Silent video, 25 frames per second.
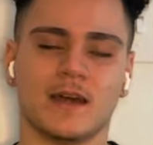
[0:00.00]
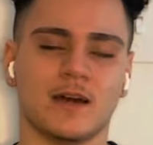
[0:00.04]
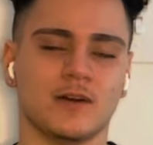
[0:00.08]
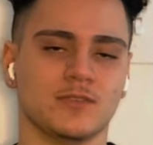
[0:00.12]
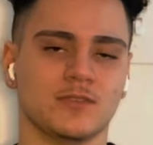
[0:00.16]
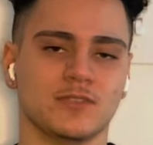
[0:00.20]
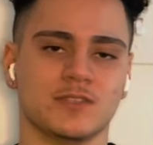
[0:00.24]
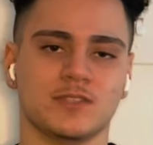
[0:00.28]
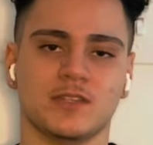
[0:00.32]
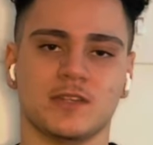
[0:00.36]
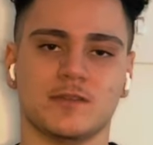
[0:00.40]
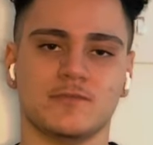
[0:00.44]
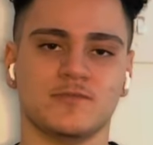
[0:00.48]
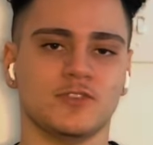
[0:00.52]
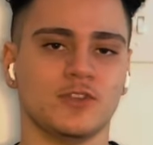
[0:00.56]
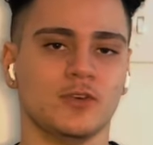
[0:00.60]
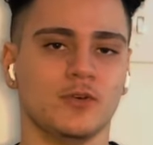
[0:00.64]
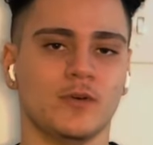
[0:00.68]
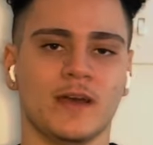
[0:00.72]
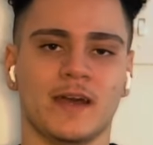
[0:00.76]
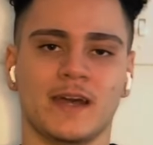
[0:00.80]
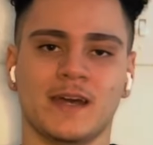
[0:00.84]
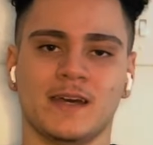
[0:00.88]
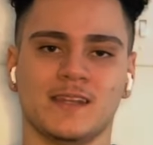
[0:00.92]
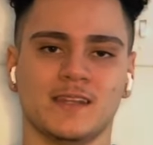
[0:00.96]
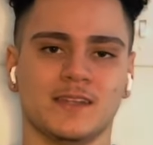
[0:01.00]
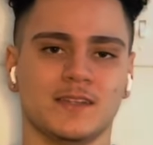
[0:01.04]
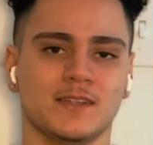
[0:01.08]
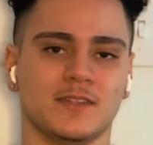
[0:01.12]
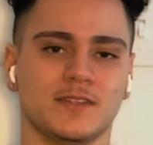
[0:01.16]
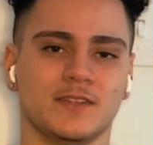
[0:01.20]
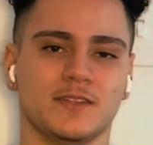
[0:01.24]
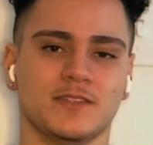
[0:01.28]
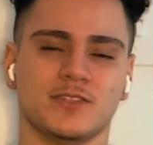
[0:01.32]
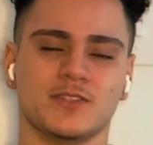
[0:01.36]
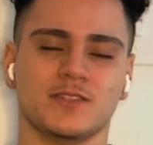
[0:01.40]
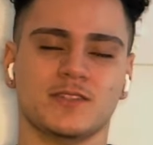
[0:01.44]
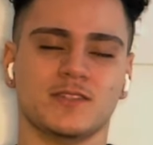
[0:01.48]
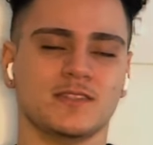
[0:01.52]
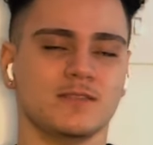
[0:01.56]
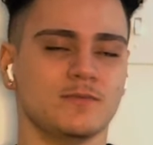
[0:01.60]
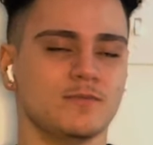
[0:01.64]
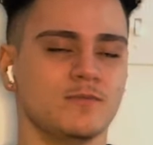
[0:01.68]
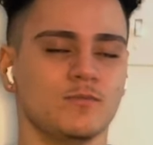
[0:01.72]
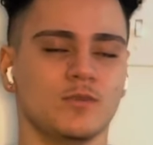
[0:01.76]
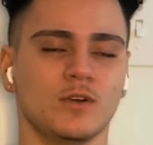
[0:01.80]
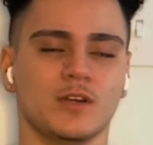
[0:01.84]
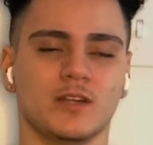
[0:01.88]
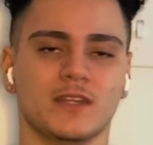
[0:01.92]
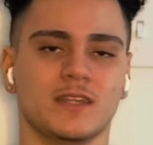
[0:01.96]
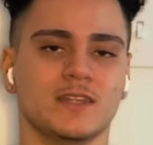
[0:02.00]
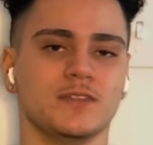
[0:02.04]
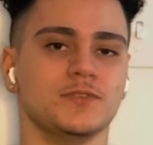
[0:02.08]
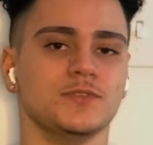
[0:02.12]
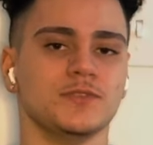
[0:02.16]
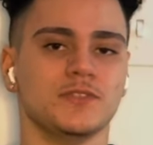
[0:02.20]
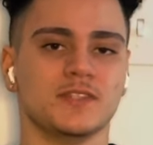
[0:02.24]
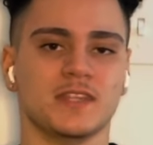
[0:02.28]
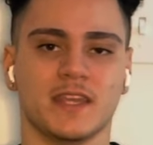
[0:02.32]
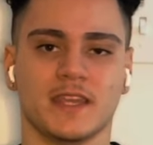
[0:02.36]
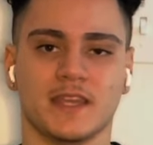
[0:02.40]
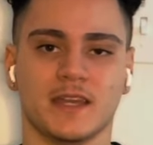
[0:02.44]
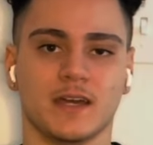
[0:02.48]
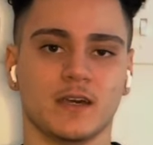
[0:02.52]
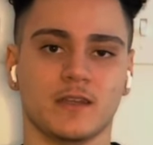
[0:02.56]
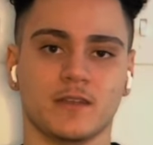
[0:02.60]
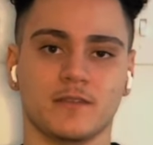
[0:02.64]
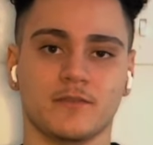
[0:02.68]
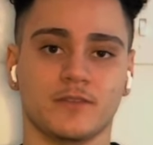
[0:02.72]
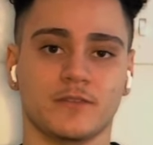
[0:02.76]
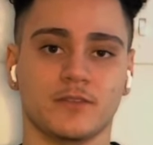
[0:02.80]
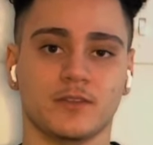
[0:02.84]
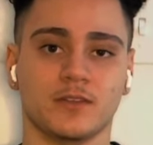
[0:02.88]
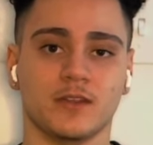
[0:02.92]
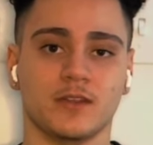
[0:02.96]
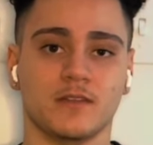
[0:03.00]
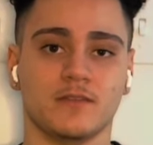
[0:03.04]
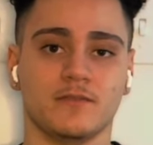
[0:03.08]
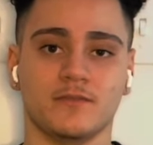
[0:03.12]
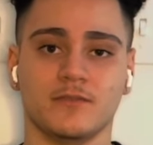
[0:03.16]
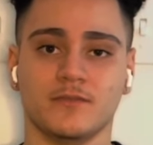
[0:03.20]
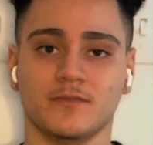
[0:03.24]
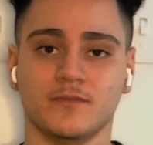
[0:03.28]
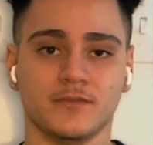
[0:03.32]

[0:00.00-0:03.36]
out steps. Don't add anything. Just what can you take out of your life?